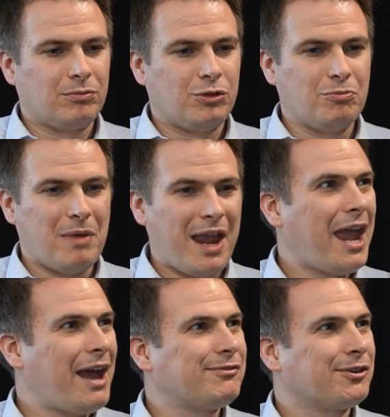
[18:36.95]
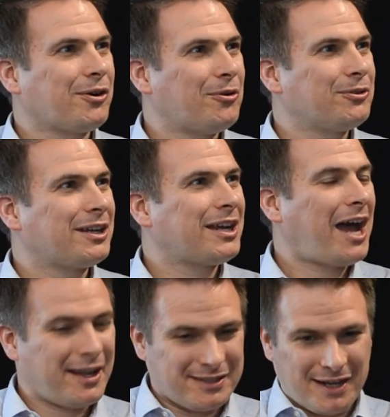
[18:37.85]
you may have your own
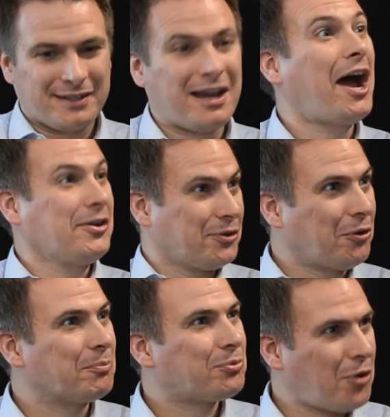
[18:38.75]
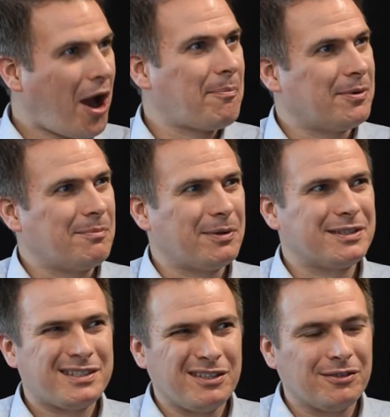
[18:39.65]
content on your own property, but
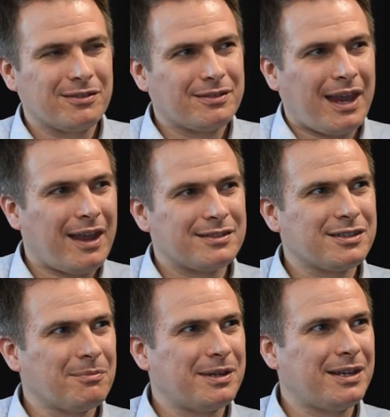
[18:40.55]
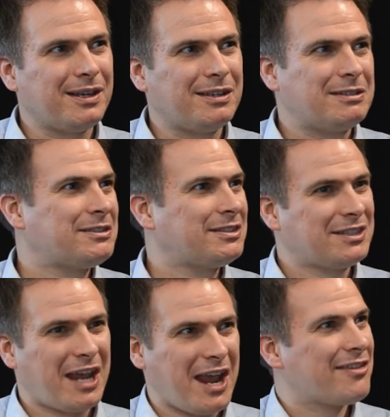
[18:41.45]
still can't somebody
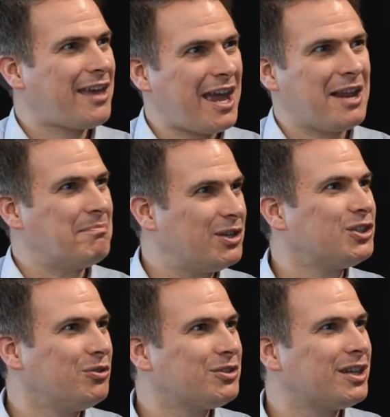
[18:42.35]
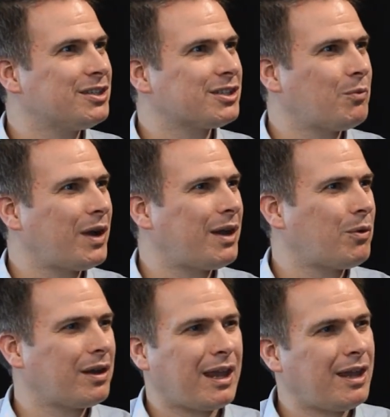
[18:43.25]
take that and misuse it in some way?
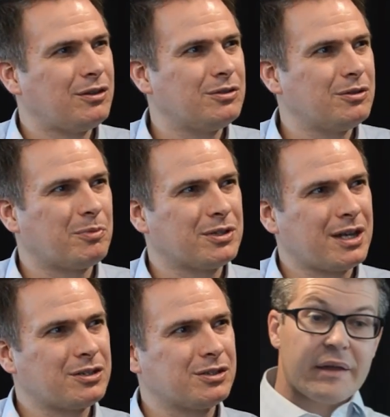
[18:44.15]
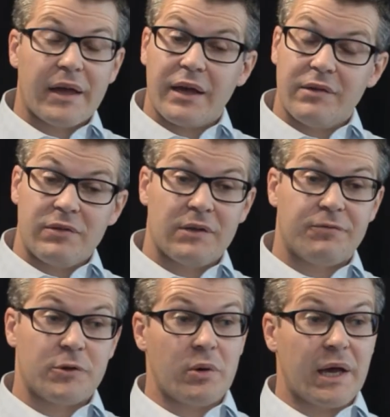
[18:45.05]
What can you do to protect yourself? Yeah, even
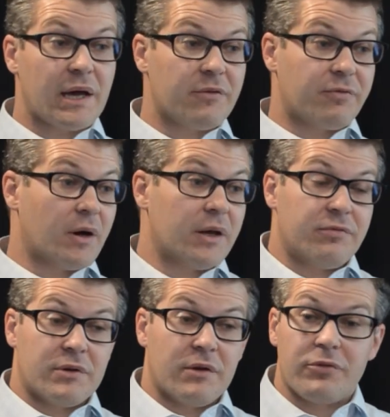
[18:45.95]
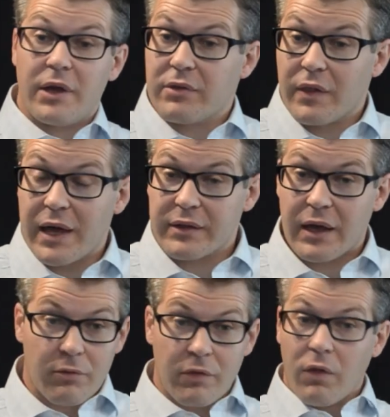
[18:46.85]
if you have it locked
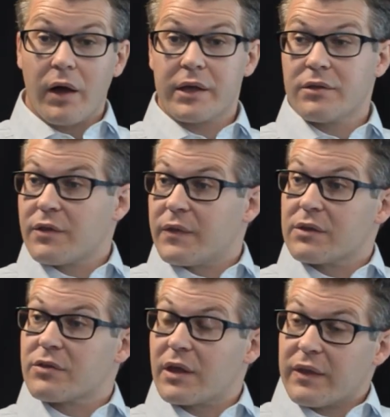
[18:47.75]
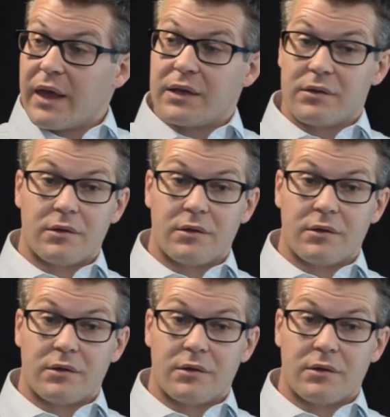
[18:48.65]
down with logins and things like that,